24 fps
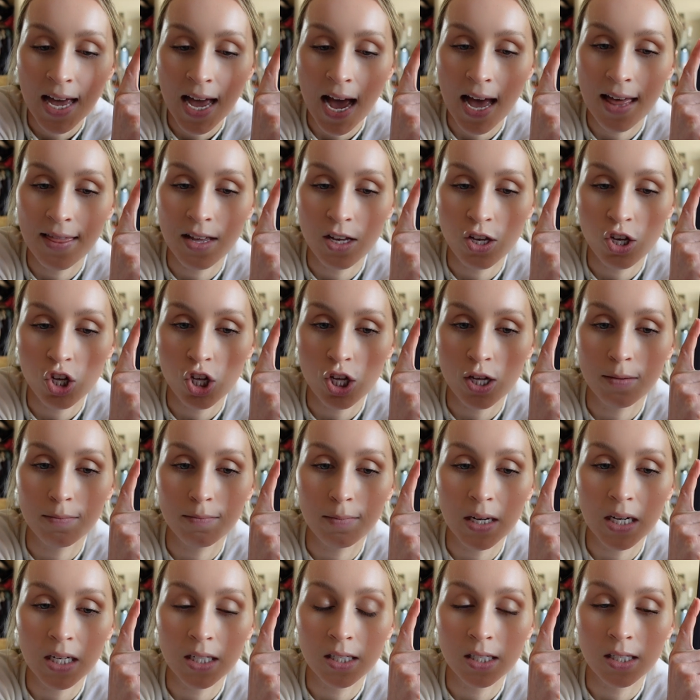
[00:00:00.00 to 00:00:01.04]
And then she
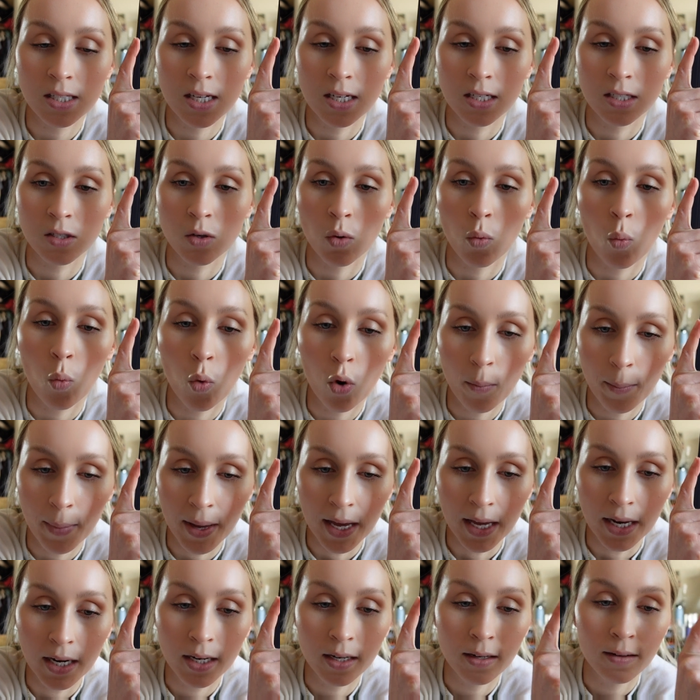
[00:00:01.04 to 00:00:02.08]
meets this
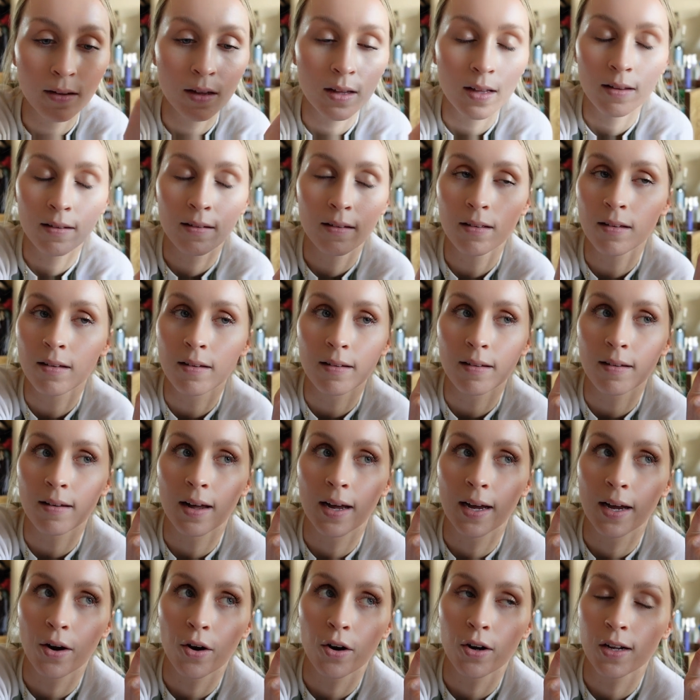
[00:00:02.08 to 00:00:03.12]
woman,
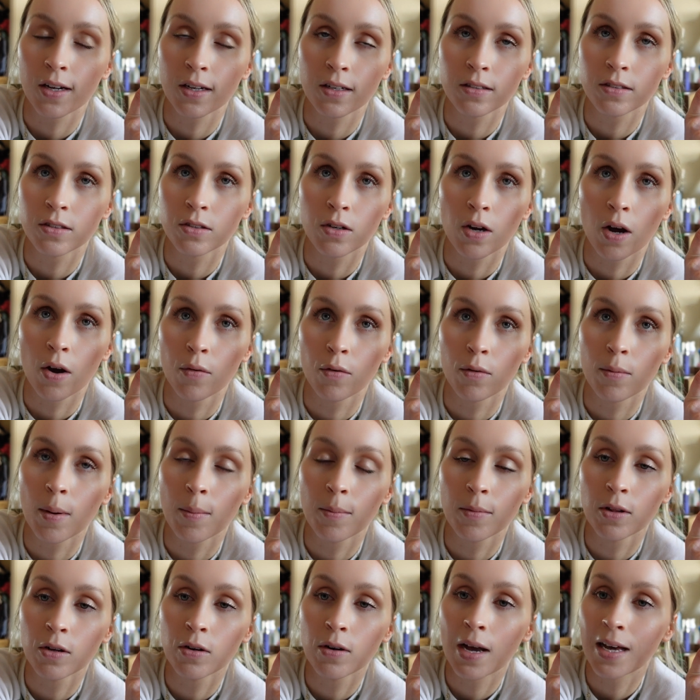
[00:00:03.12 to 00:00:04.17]
I already do not
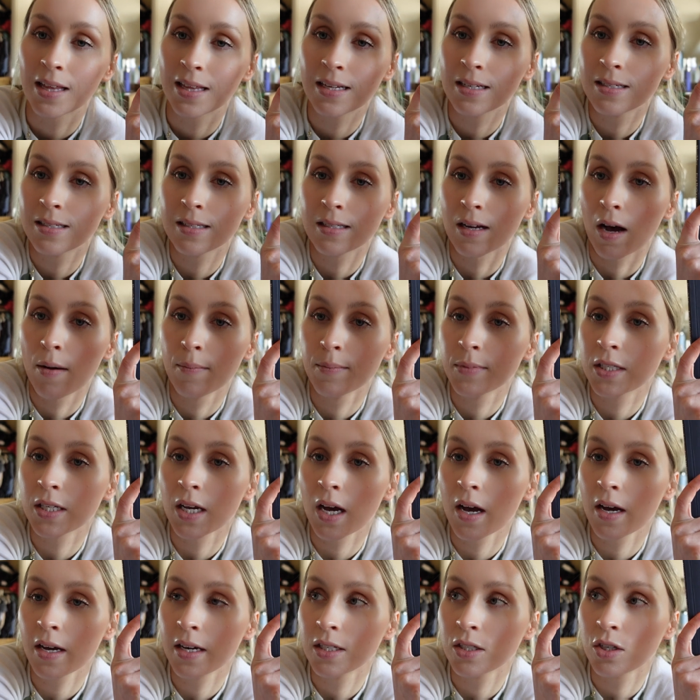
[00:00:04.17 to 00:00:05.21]
remember their name. I think
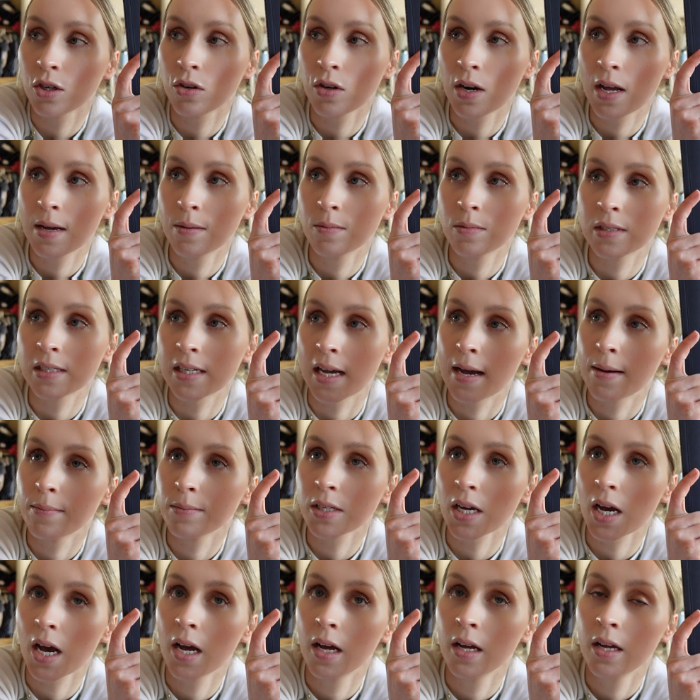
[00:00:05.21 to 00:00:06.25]
Samsa is her name,
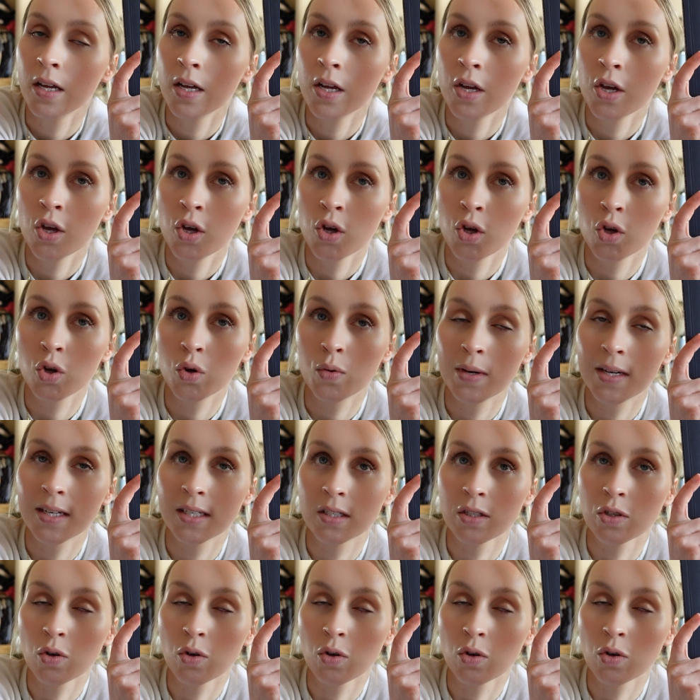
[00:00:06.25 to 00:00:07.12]
Samsa, who is